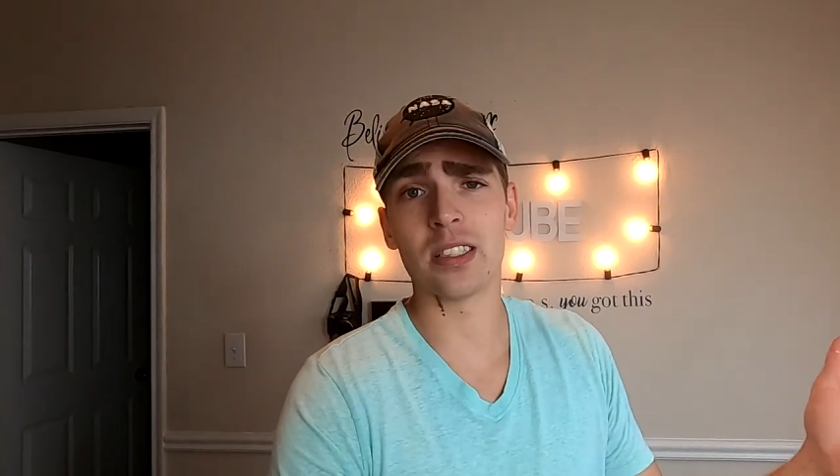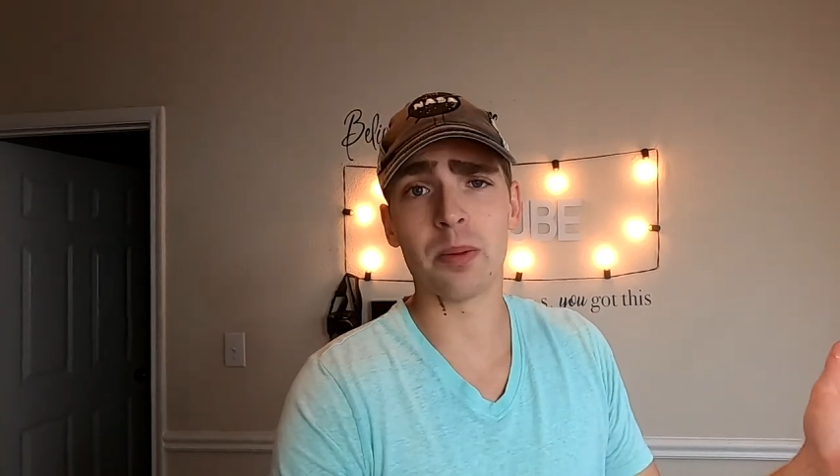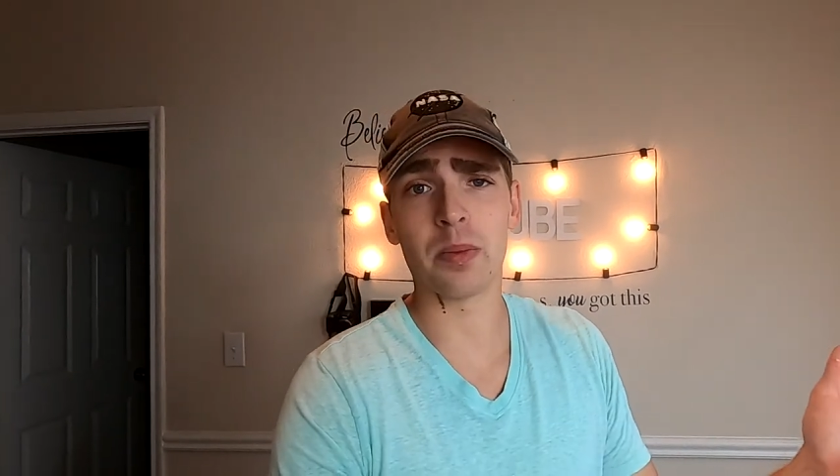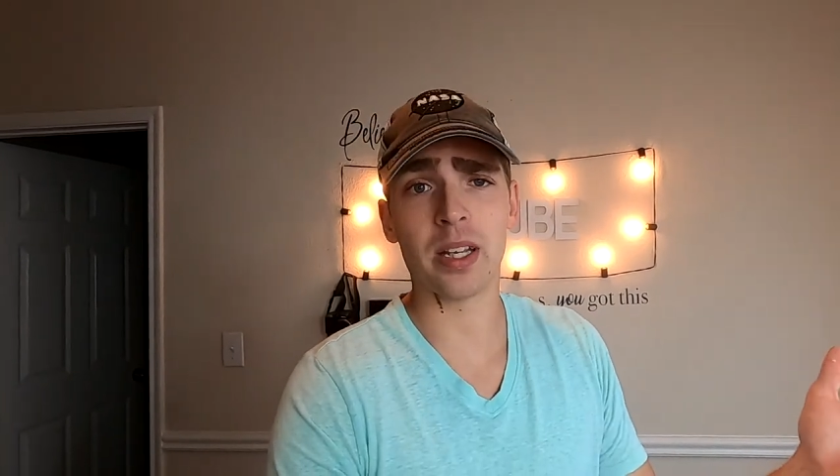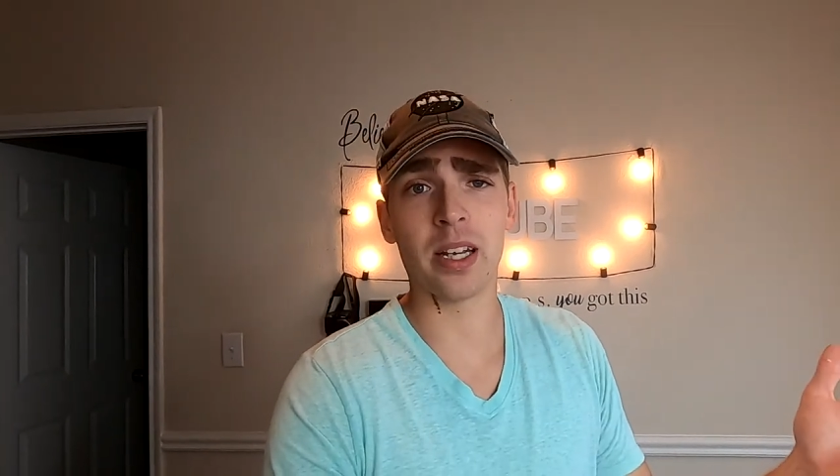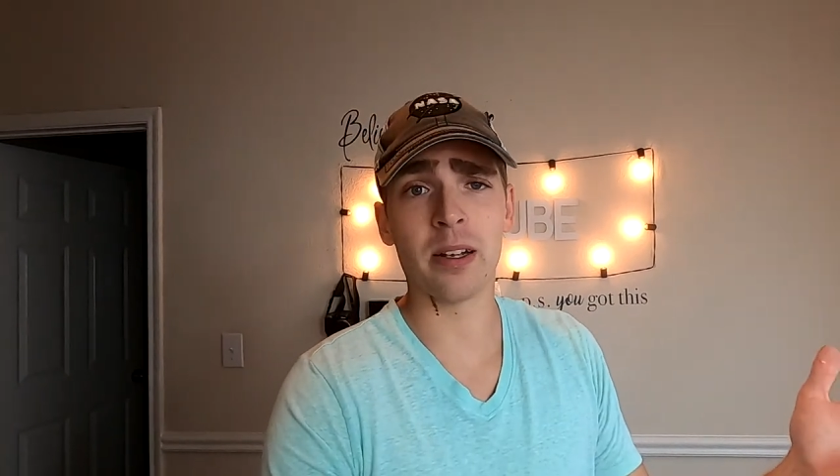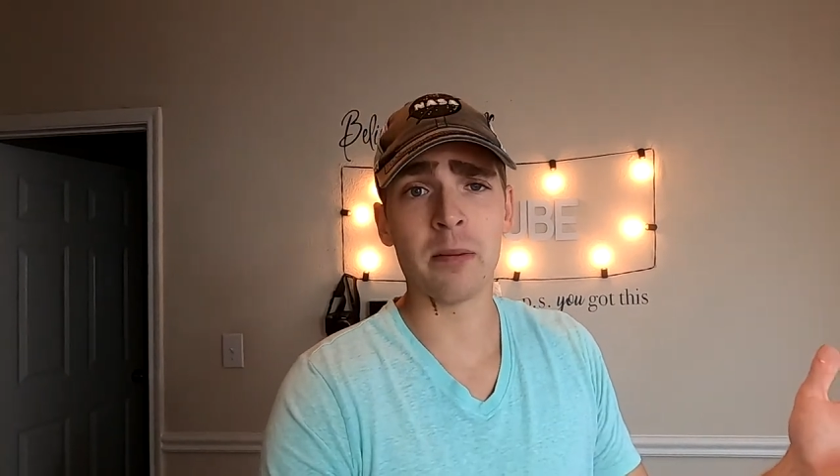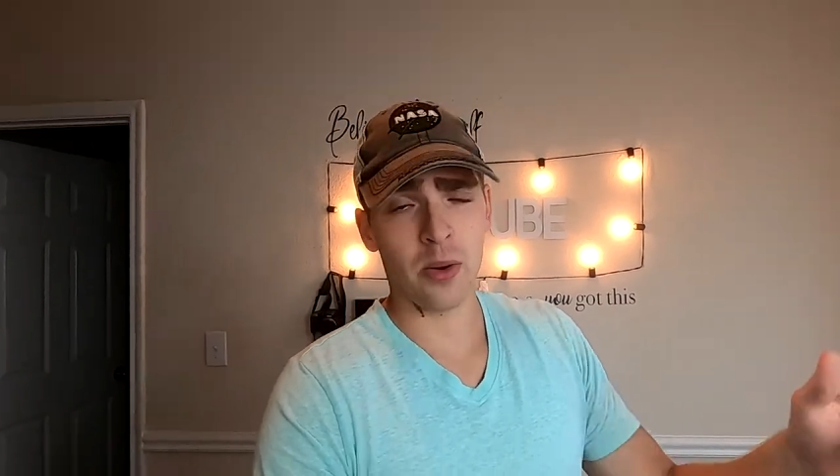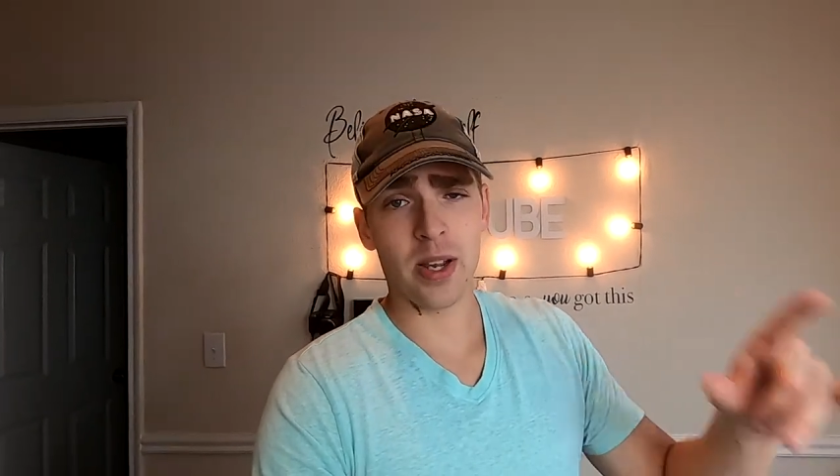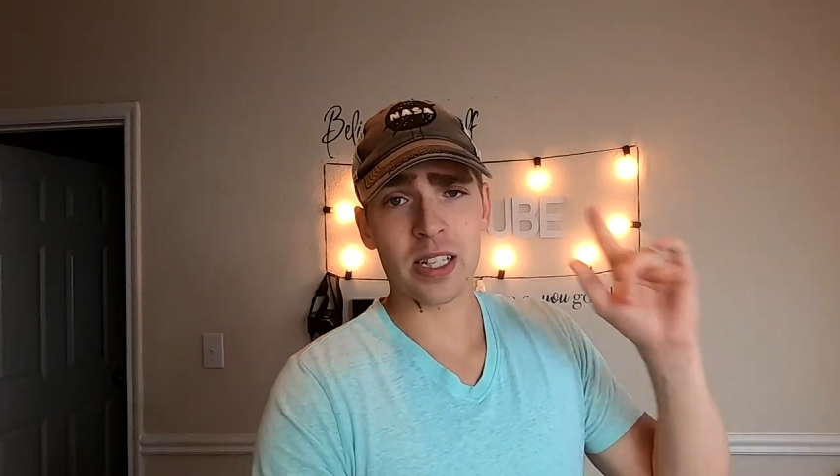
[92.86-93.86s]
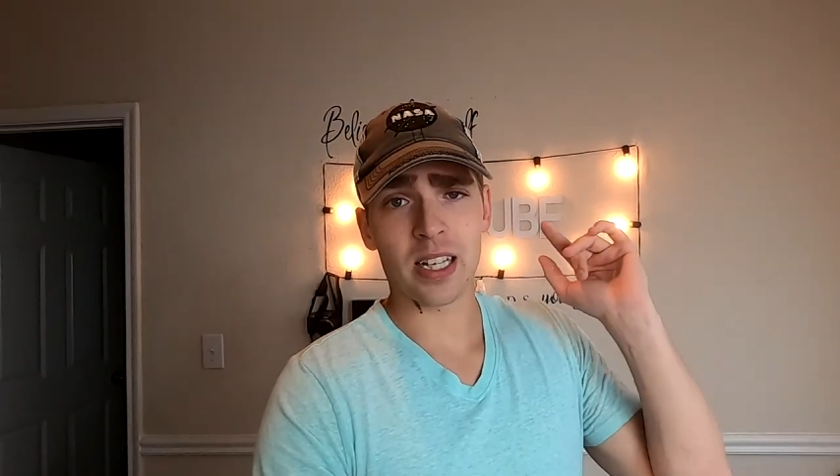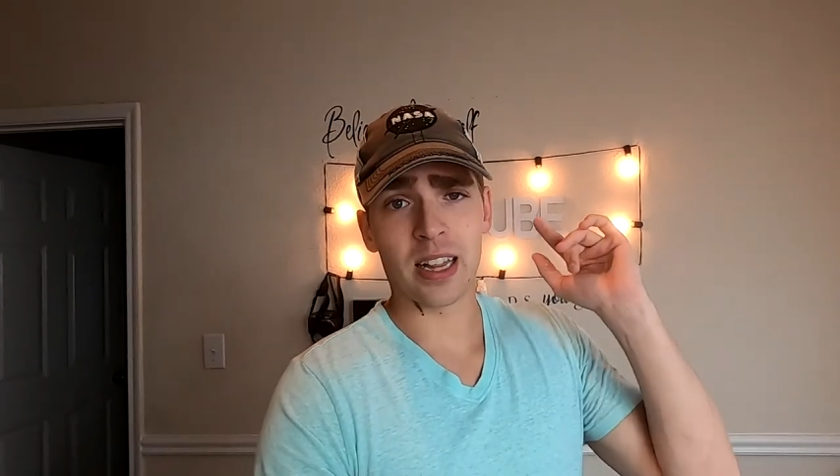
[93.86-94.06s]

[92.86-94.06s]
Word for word: something. Anyways,